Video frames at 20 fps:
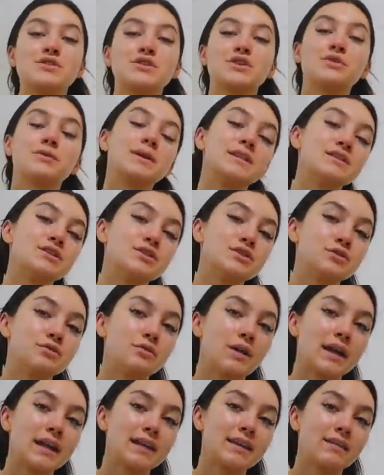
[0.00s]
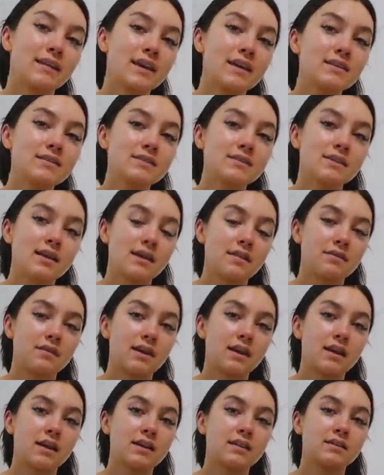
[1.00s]
just going to write in this, and
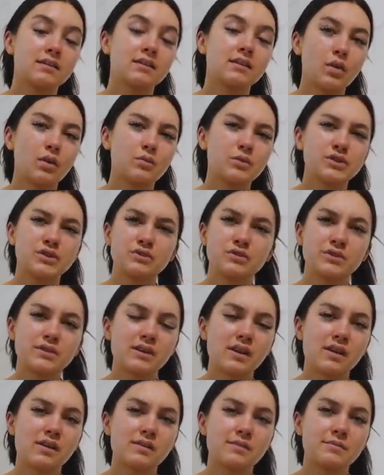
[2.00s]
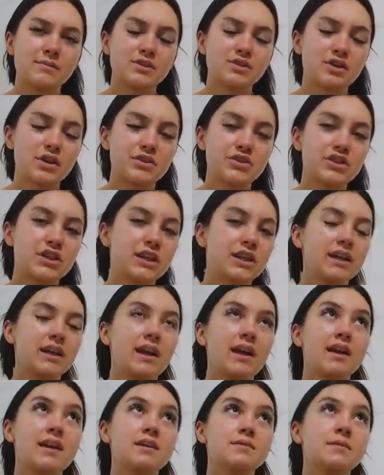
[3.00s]
then we'll do some stretching
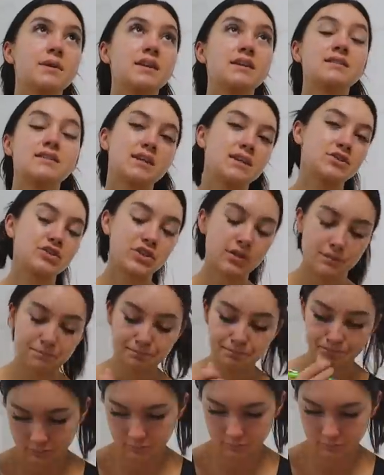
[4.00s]
and meditation.